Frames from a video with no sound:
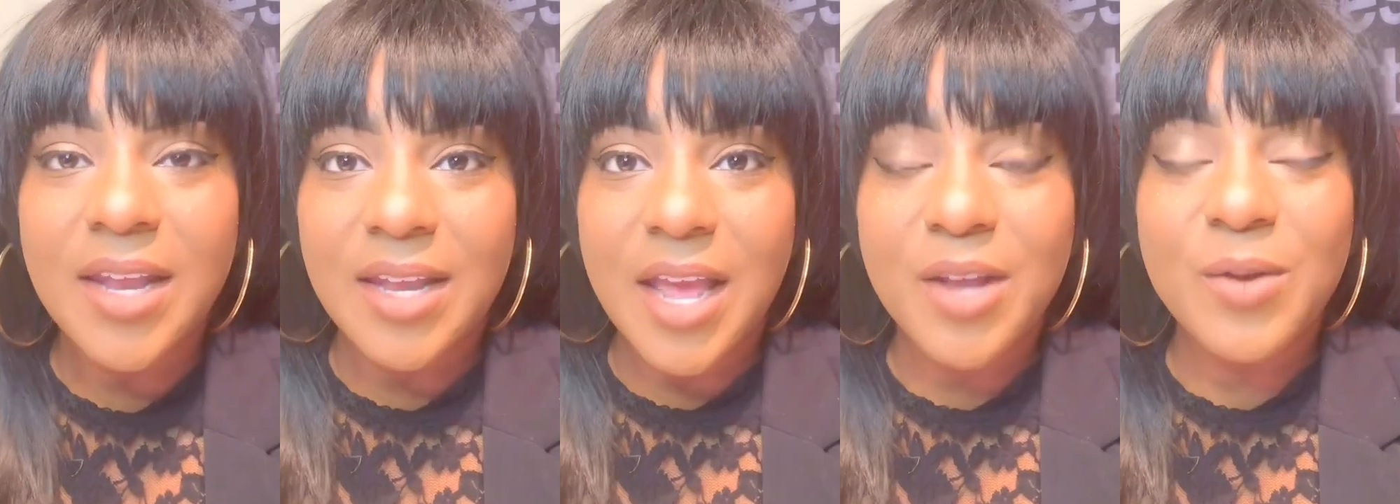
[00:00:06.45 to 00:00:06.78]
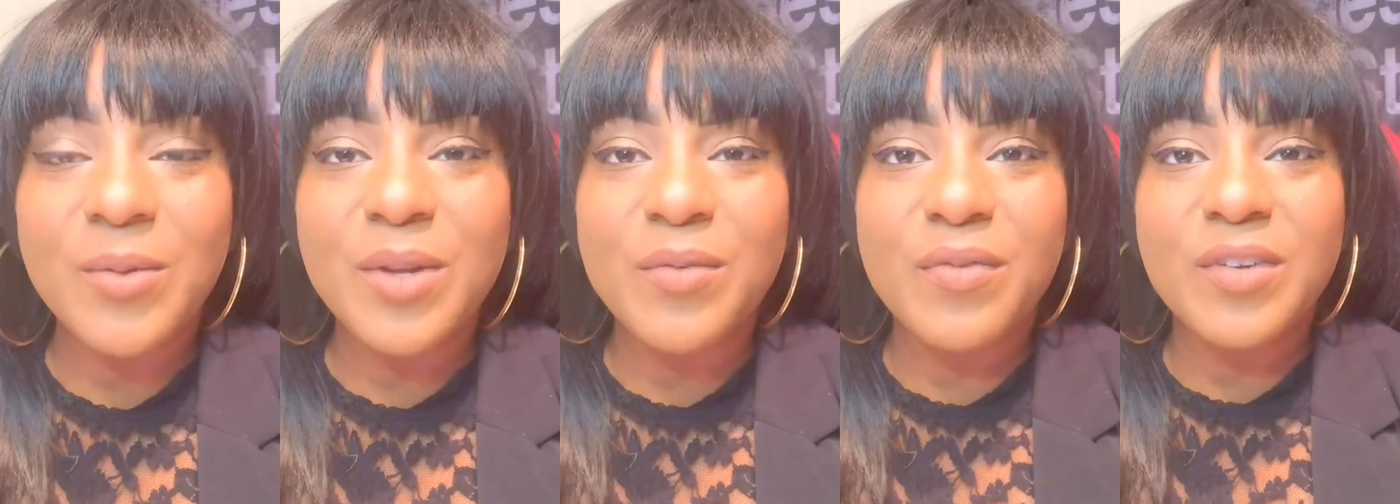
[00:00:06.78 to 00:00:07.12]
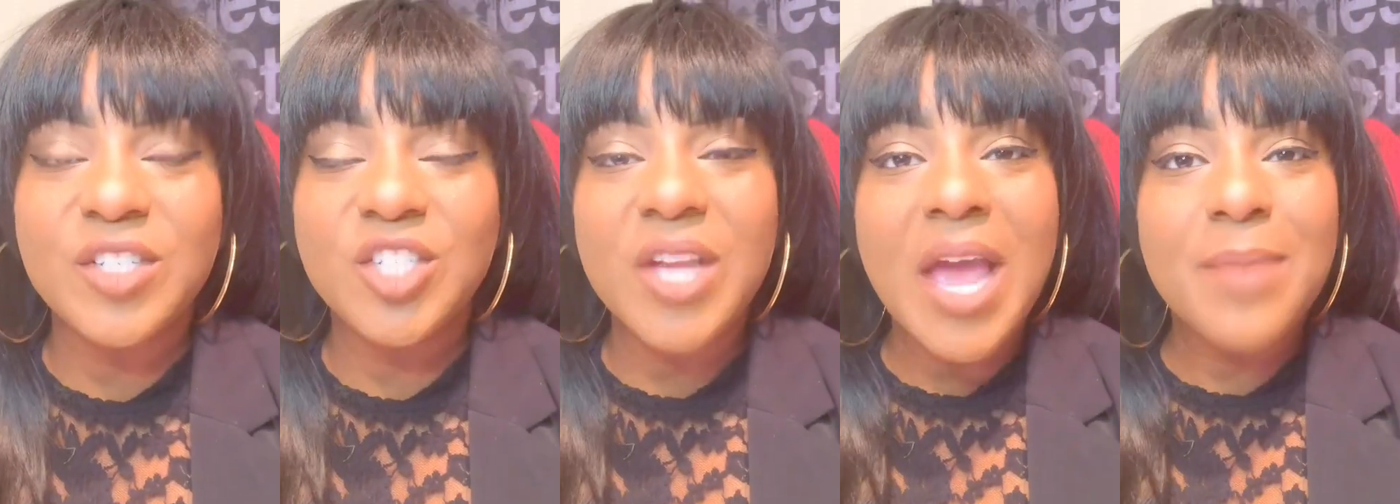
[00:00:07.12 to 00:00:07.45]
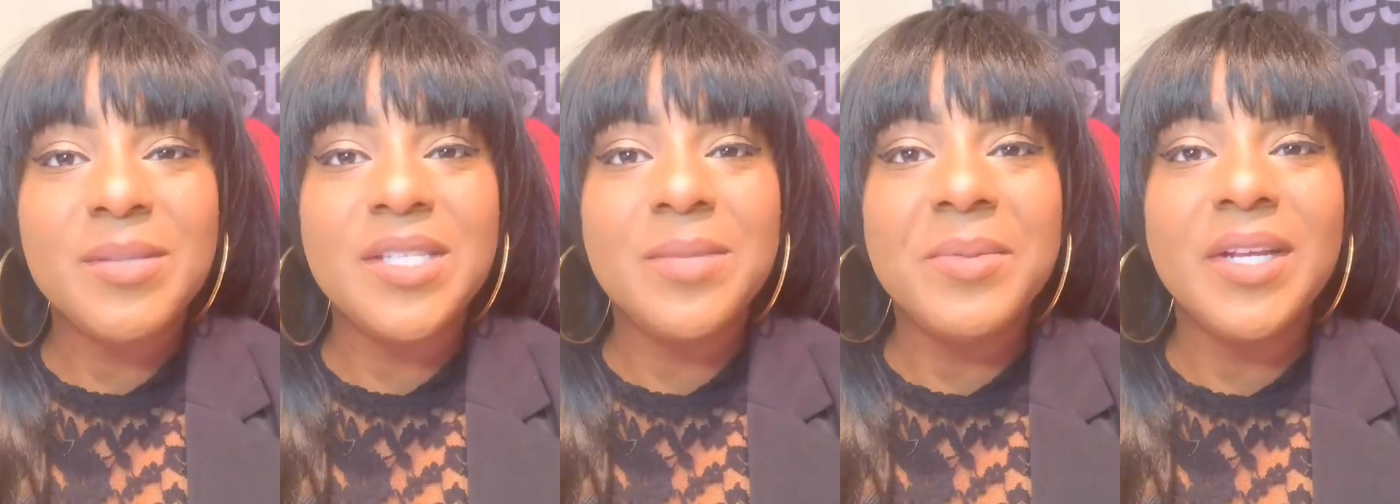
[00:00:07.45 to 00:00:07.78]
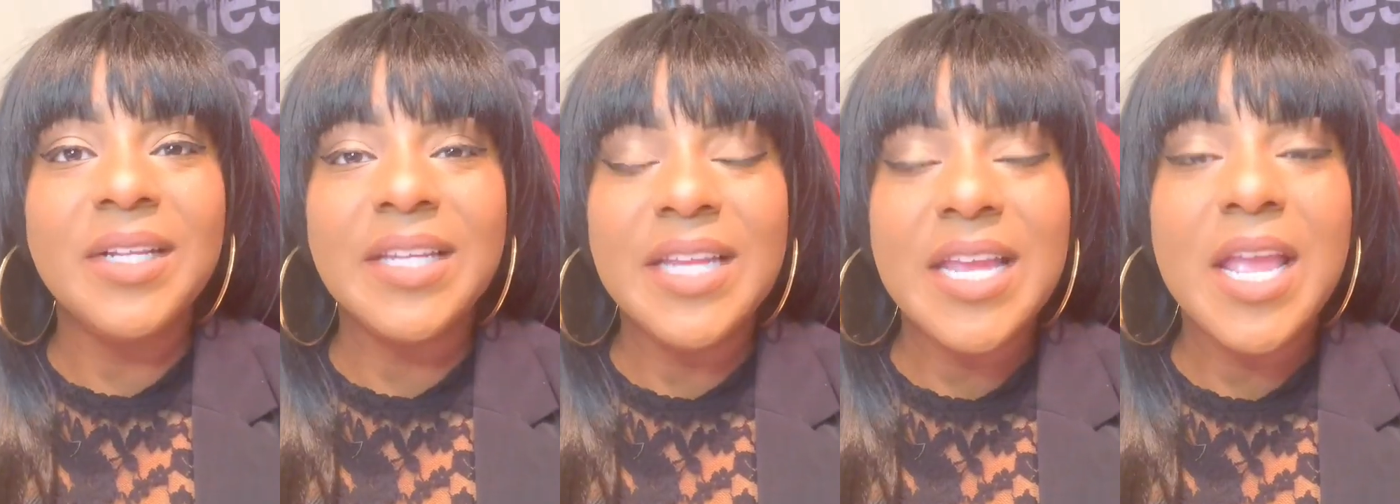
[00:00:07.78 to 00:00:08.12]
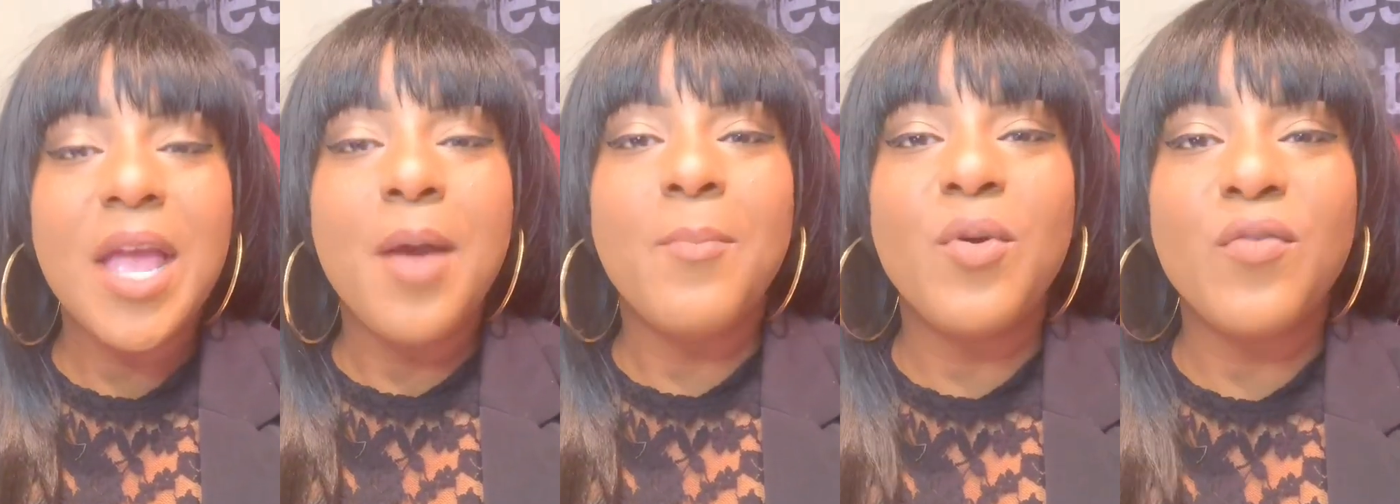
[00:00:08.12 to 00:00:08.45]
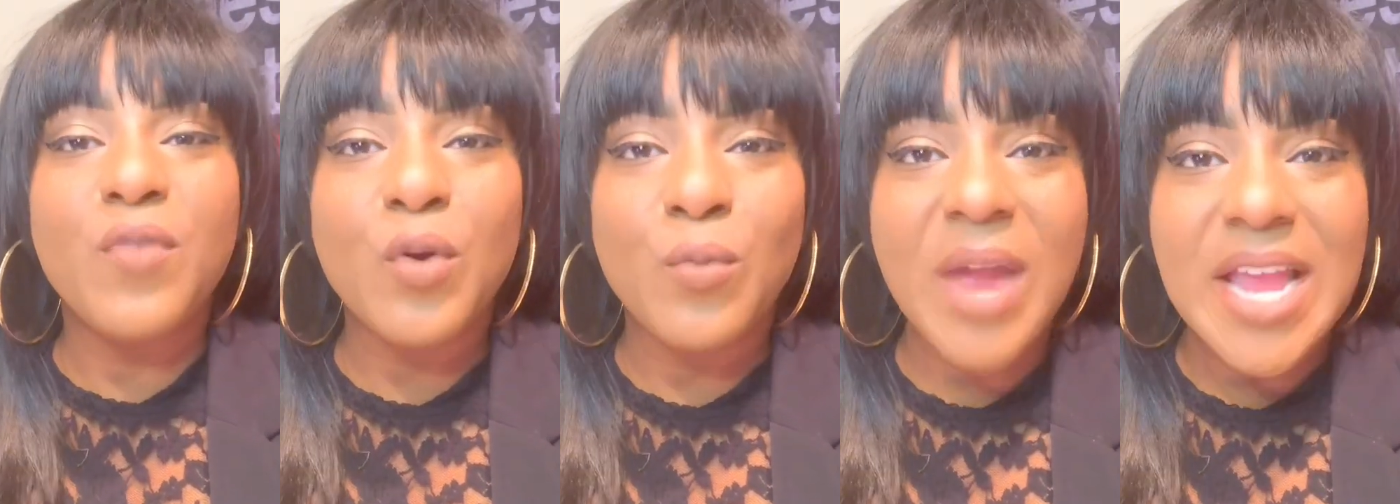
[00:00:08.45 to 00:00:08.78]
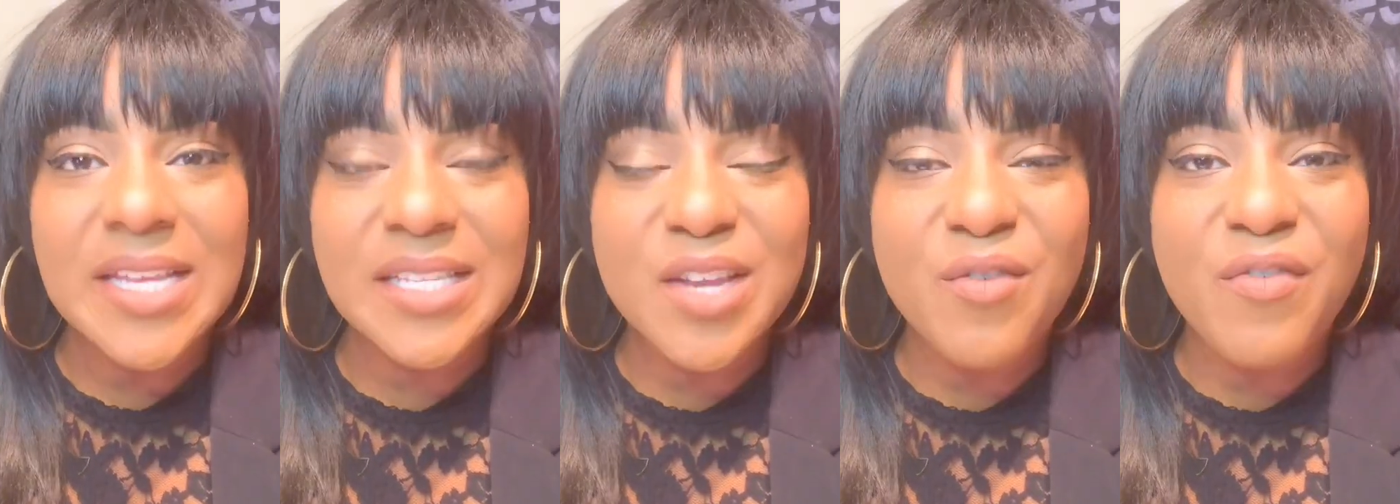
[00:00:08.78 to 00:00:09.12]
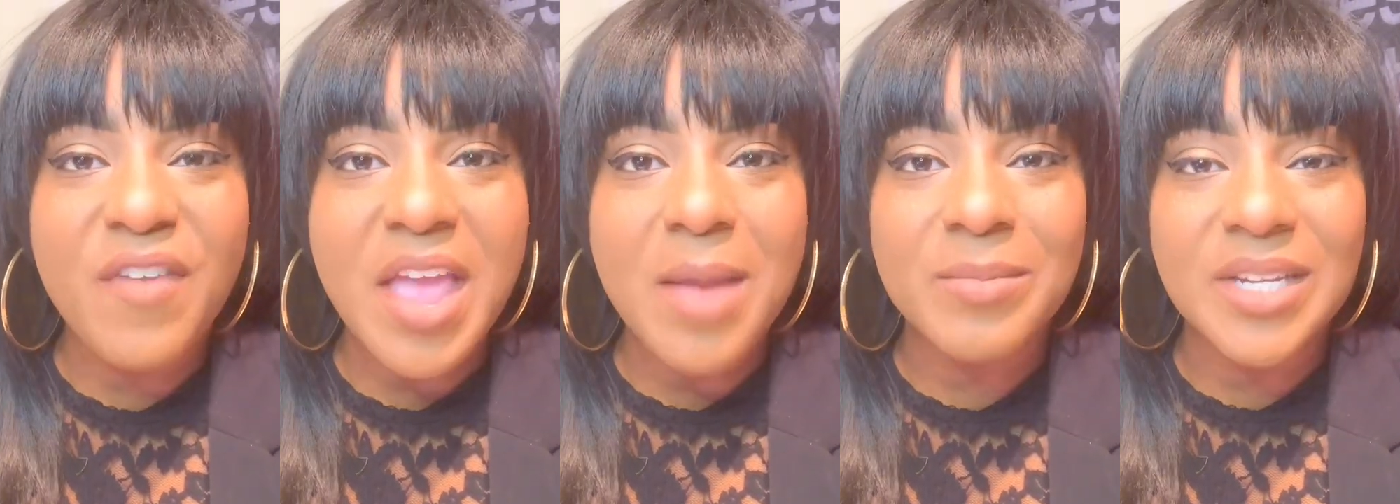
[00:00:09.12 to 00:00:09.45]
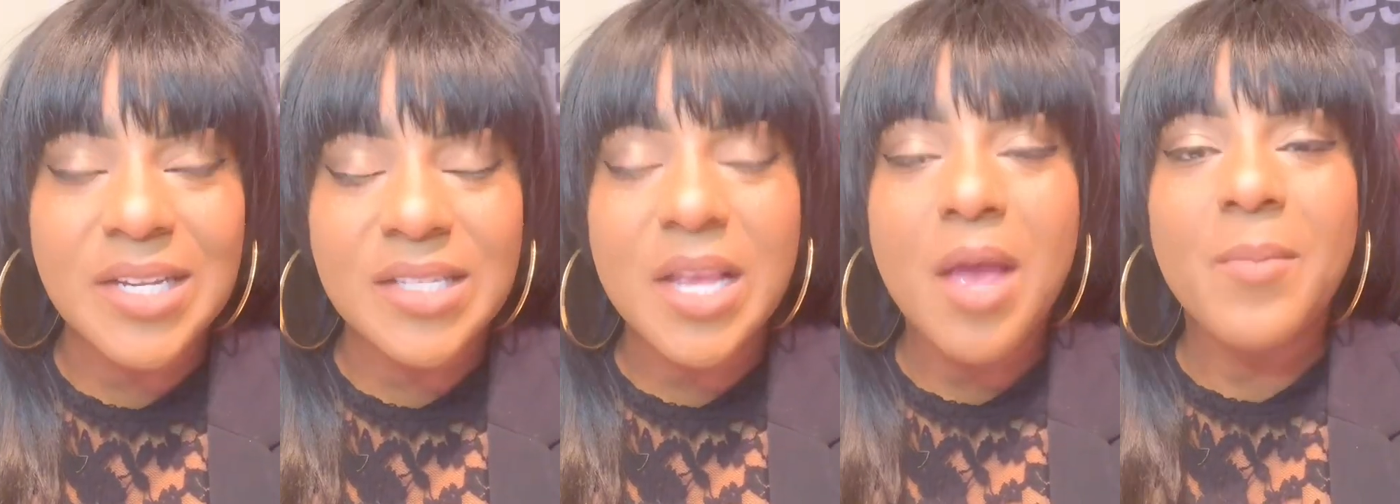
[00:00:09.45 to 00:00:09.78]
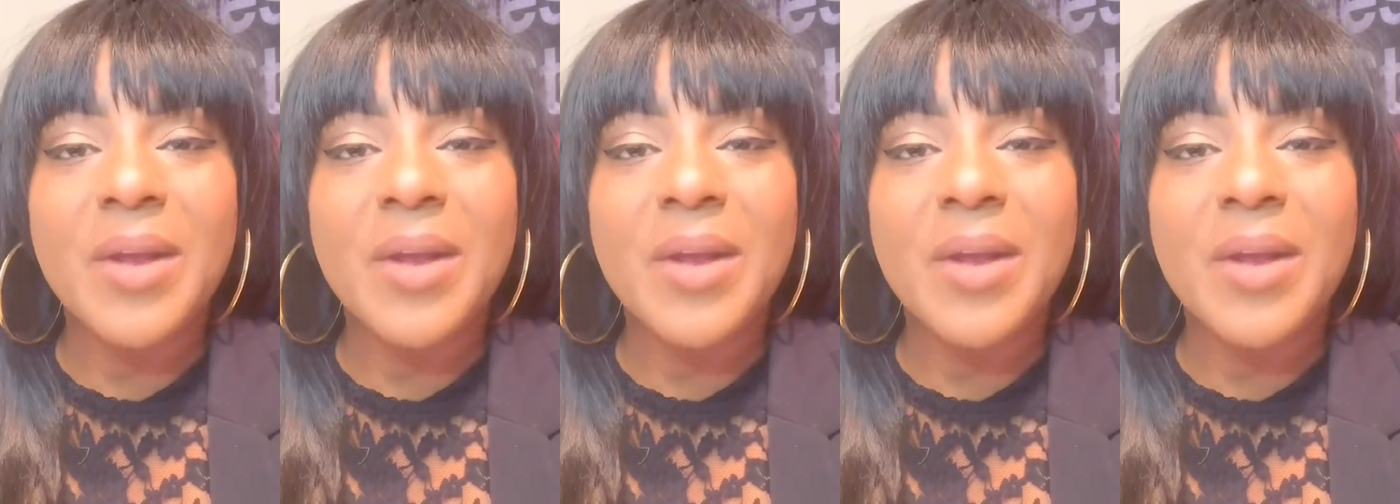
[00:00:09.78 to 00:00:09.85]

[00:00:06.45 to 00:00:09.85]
not only for job stability, but for raising families.